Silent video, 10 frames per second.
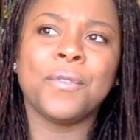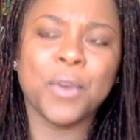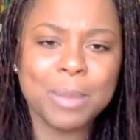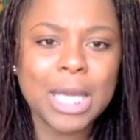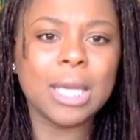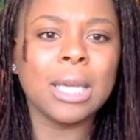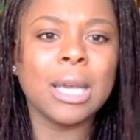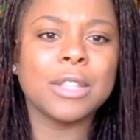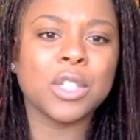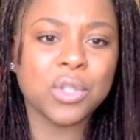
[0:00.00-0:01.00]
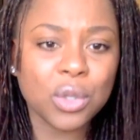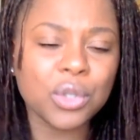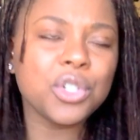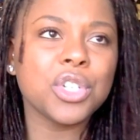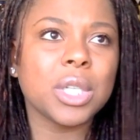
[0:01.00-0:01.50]
For me, the
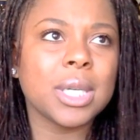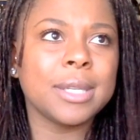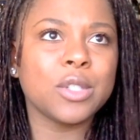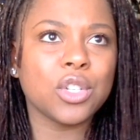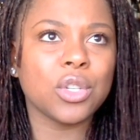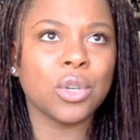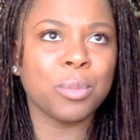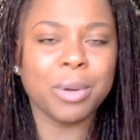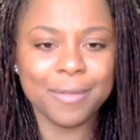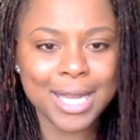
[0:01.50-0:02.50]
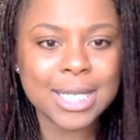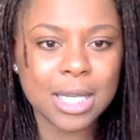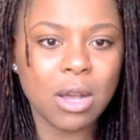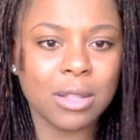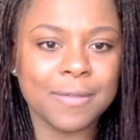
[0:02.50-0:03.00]
solution to
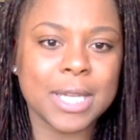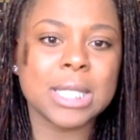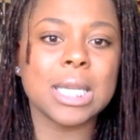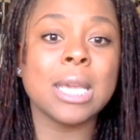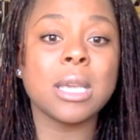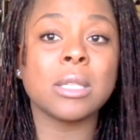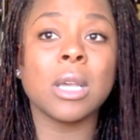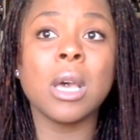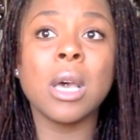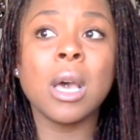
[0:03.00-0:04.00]
preventing all of this is